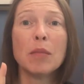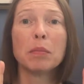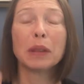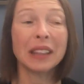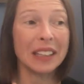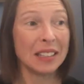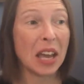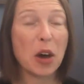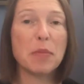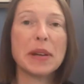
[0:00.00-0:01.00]
Please
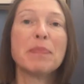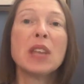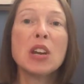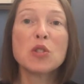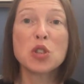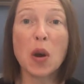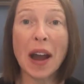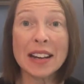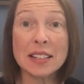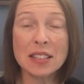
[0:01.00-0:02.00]
help me. So
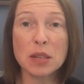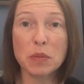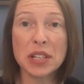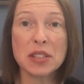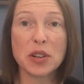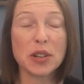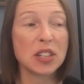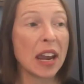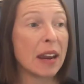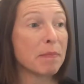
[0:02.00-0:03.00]
I did some research
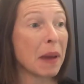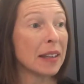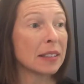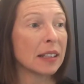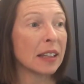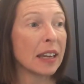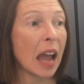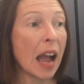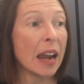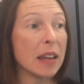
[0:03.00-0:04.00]
and basically
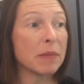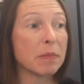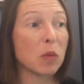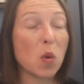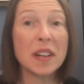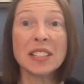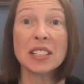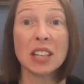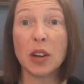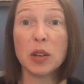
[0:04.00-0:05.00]
I am going to
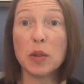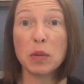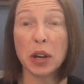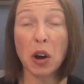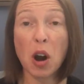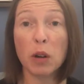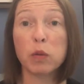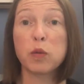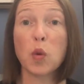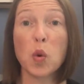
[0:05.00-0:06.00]
tell you there are
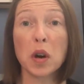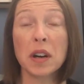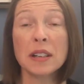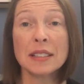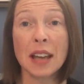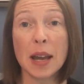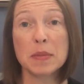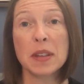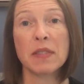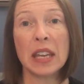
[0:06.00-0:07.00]
4
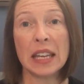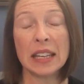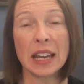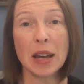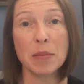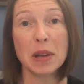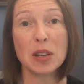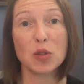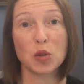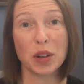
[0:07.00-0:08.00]
types of
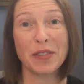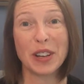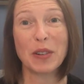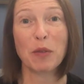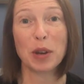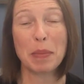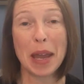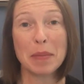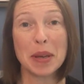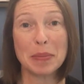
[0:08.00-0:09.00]
income-driven
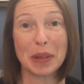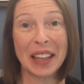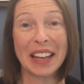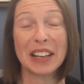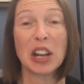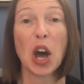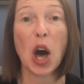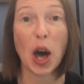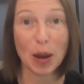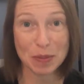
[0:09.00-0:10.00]
repayment plan
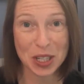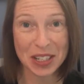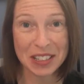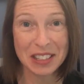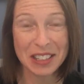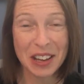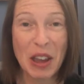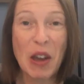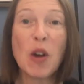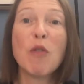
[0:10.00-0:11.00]
options
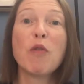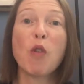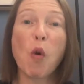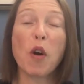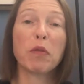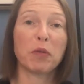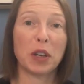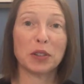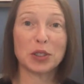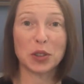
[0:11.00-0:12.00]
for
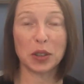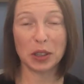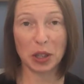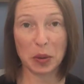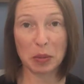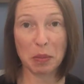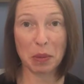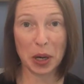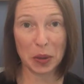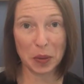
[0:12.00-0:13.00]
federal student loan
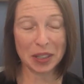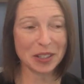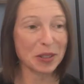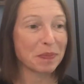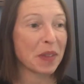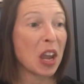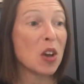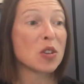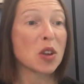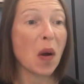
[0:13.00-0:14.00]
borrowers.
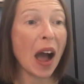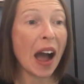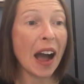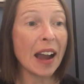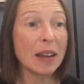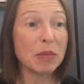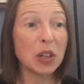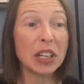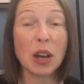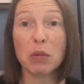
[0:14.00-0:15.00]
So I'm
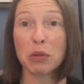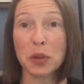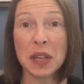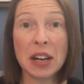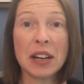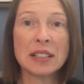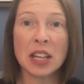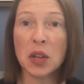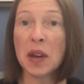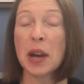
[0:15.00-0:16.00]
going to go through here and
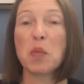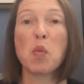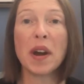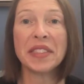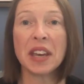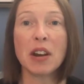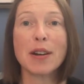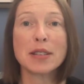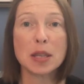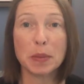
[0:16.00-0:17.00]
tell you kind of what they
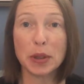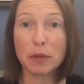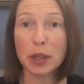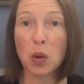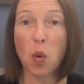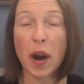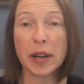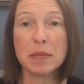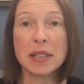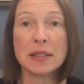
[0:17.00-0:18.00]
are, some of the
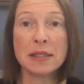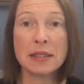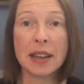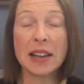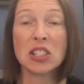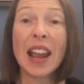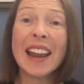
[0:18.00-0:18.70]
requirements and such.